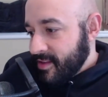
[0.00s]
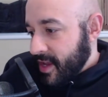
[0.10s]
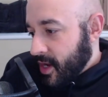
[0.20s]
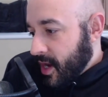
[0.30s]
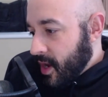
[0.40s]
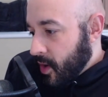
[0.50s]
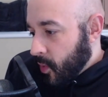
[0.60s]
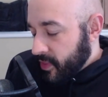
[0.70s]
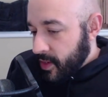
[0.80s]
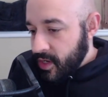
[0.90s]
He's like
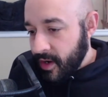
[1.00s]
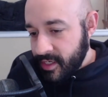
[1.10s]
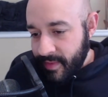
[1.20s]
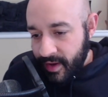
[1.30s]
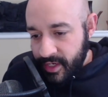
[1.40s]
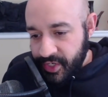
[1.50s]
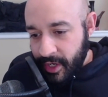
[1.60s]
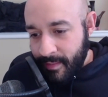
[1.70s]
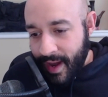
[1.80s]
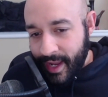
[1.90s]
what they talked about in
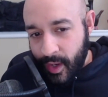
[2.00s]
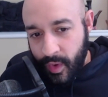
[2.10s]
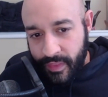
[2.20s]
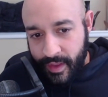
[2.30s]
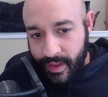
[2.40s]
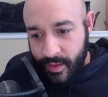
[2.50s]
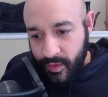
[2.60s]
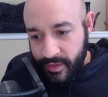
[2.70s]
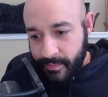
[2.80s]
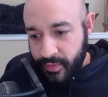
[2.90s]
Jeremiah when the
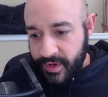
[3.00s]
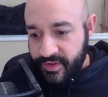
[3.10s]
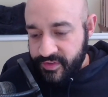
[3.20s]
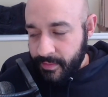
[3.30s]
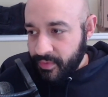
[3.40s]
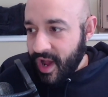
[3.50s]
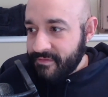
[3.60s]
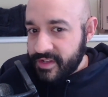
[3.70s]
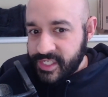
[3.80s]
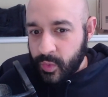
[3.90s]
when the priests and
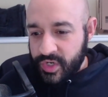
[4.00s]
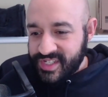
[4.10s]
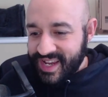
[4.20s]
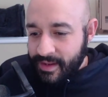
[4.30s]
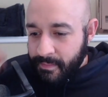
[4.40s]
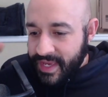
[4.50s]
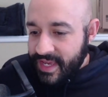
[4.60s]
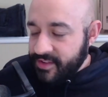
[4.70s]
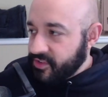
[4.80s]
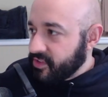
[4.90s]
prophets were saying
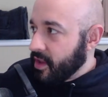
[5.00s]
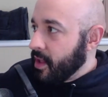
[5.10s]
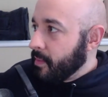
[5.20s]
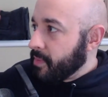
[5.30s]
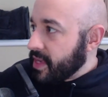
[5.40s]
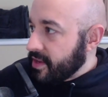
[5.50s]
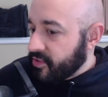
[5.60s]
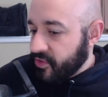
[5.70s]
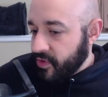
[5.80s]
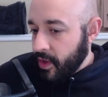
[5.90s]
peace,
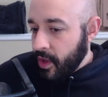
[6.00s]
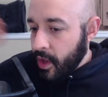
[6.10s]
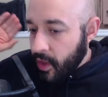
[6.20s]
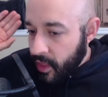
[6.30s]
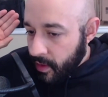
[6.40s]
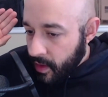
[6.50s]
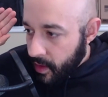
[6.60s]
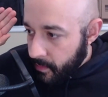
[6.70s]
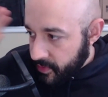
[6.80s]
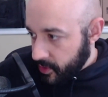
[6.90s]
peace,
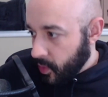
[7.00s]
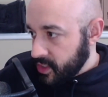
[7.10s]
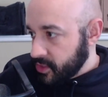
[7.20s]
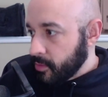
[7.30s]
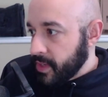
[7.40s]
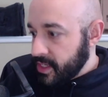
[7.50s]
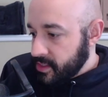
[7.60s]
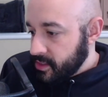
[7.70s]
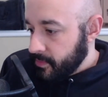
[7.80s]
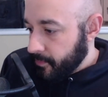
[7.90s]
but there was no
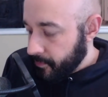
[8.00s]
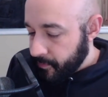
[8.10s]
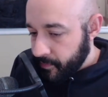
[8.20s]
peace.